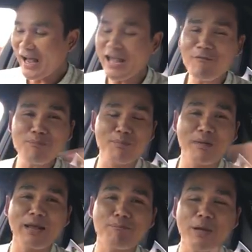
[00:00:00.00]
I have
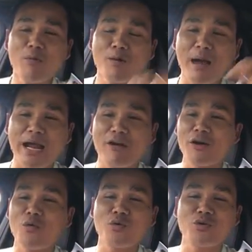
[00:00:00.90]
like people in my
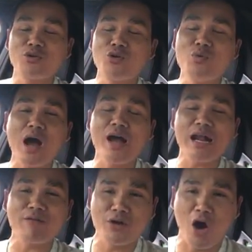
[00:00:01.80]
area do not
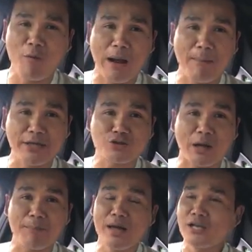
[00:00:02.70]
ever know about my
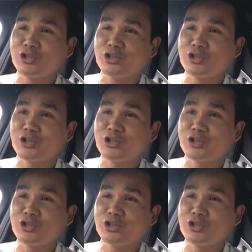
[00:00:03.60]
script.